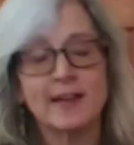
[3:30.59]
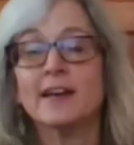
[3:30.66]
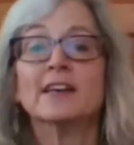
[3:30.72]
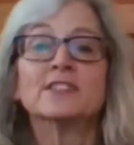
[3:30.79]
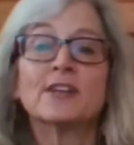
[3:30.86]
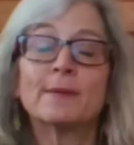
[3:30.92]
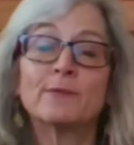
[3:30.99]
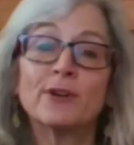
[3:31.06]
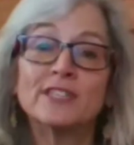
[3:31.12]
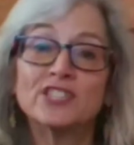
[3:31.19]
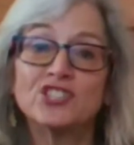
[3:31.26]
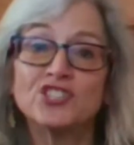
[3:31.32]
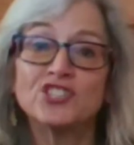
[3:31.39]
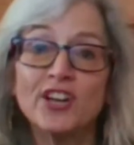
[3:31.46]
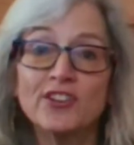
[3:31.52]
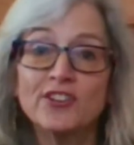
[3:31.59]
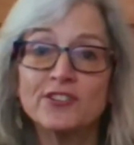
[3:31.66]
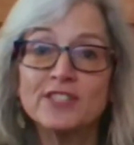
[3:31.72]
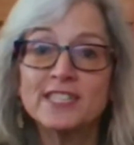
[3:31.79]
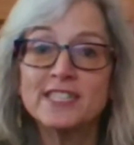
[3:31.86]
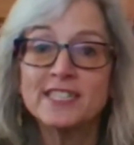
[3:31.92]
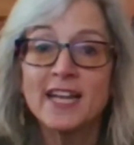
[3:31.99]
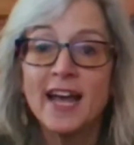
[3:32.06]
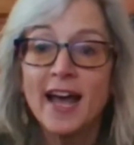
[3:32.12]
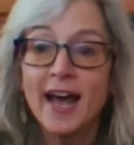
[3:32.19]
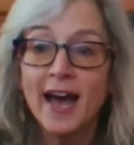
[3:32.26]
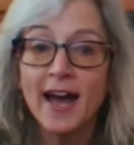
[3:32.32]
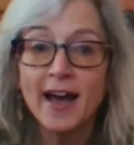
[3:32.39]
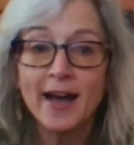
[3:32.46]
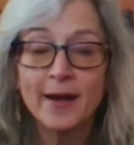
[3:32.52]
So I'm going to show you just
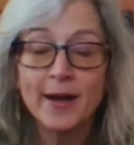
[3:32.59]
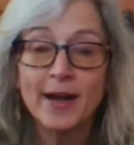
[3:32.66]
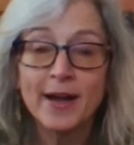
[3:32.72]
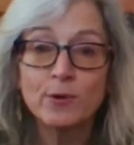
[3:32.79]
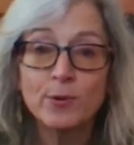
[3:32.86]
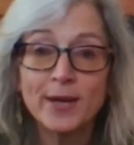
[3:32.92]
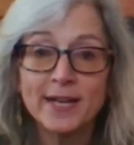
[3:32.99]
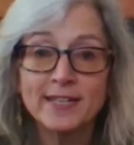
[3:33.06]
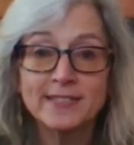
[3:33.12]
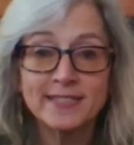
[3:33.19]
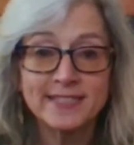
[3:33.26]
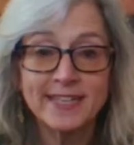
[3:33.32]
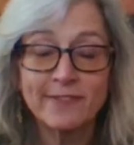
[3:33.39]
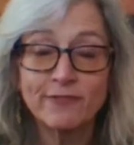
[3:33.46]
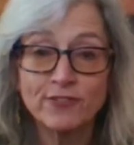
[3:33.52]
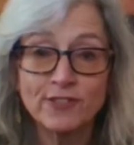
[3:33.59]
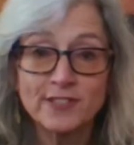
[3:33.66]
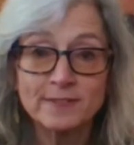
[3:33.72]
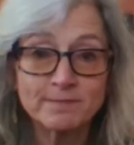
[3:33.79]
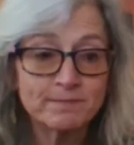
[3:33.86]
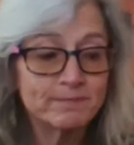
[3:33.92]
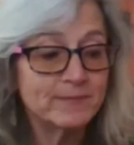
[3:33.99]
a quick several